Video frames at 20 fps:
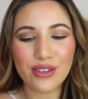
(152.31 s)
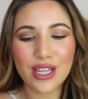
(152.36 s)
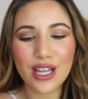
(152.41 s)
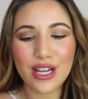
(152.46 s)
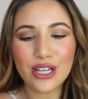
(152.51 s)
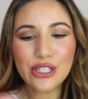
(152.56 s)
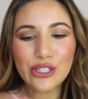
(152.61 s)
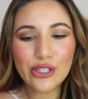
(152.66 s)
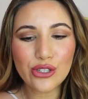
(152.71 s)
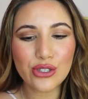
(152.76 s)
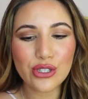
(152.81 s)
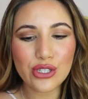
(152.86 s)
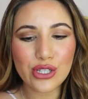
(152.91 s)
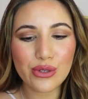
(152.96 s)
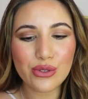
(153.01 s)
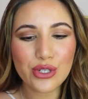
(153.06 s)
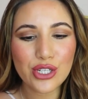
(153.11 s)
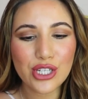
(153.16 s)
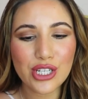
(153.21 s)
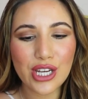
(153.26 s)
And they look
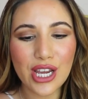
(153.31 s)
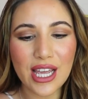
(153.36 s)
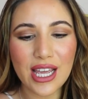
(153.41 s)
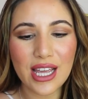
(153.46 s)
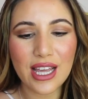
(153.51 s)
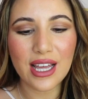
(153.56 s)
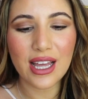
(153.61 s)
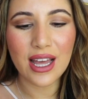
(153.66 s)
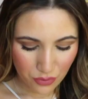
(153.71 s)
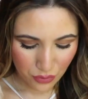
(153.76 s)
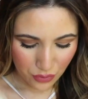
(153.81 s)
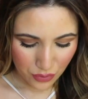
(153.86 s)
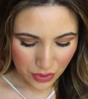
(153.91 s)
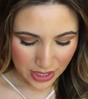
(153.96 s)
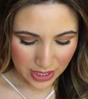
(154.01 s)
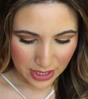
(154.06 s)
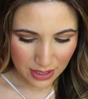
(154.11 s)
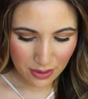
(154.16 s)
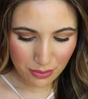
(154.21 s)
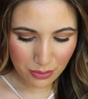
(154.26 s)
so chic,
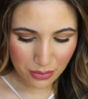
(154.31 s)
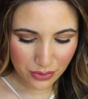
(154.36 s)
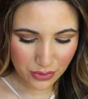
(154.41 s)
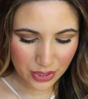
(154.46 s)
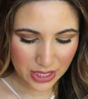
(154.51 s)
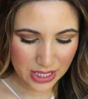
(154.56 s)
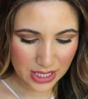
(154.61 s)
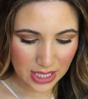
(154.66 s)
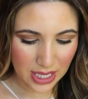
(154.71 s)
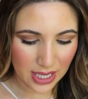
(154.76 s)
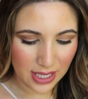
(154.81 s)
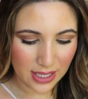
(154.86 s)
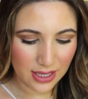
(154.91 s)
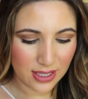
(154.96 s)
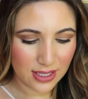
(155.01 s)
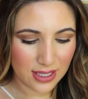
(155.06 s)
really pretty.